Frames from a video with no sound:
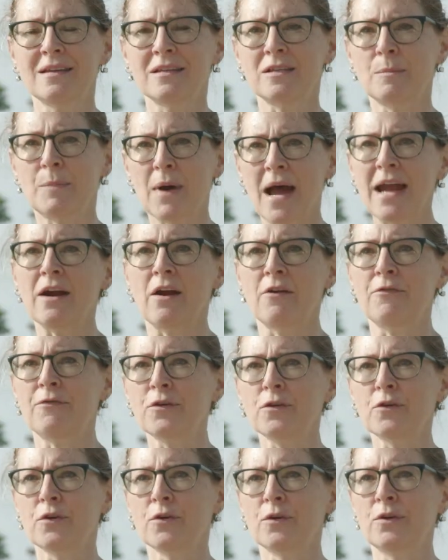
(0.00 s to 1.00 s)
to buy our
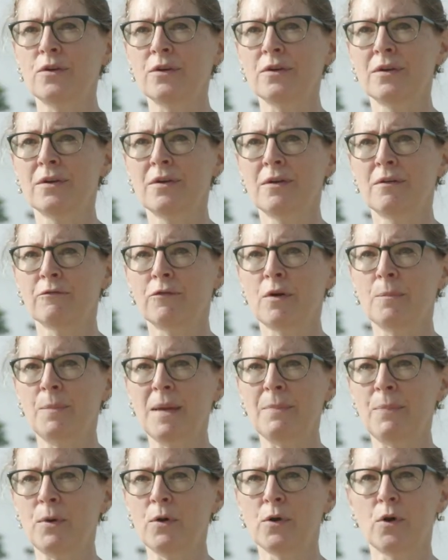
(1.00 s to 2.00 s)
food from
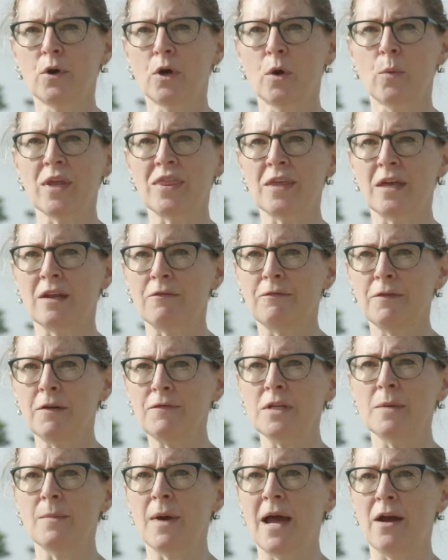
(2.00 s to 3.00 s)
people who are within a
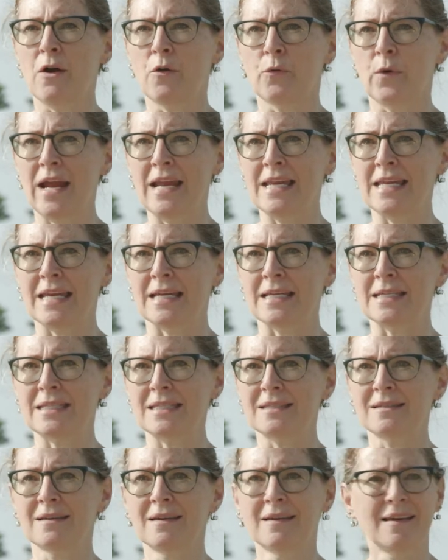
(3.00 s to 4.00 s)
50 mile
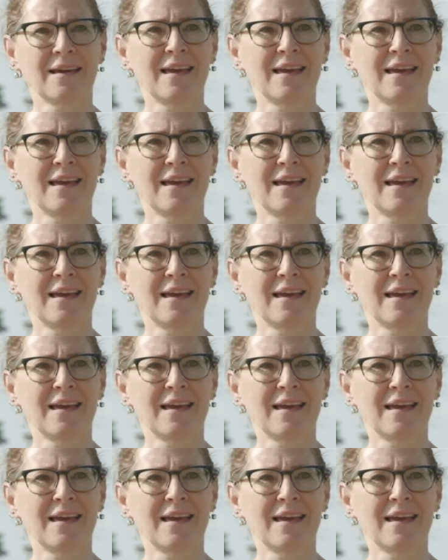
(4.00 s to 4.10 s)
radius